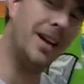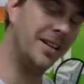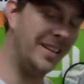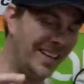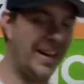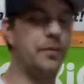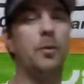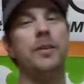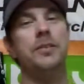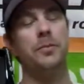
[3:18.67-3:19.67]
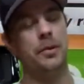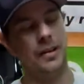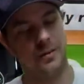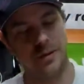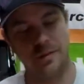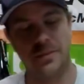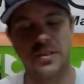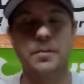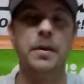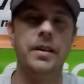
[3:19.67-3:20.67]
telling you, it never wants to work when I'm
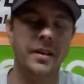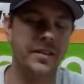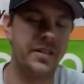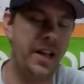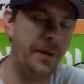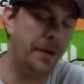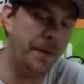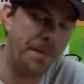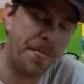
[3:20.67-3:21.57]
speaking on this camera.